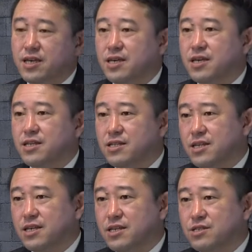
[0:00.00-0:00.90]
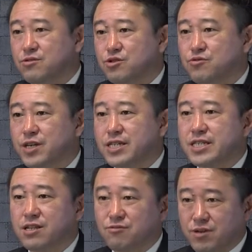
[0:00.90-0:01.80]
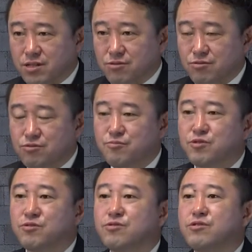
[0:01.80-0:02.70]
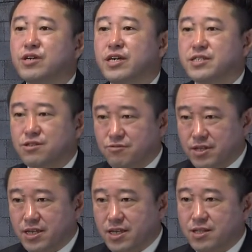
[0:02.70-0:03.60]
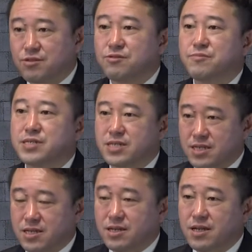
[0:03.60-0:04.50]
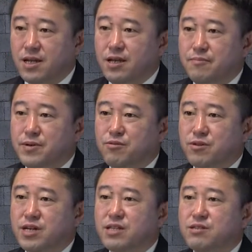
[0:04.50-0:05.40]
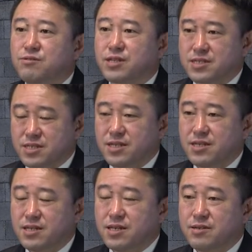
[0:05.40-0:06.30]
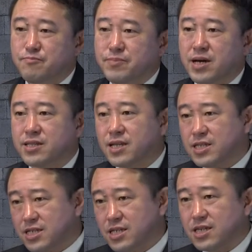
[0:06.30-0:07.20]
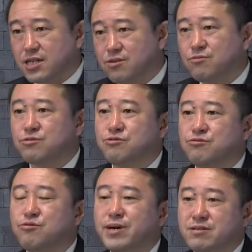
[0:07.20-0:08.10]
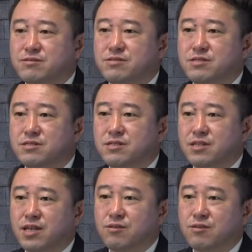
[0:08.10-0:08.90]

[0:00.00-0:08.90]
We are now actively engaging in online business meetings and consider adapting to the new normal as extremely vital.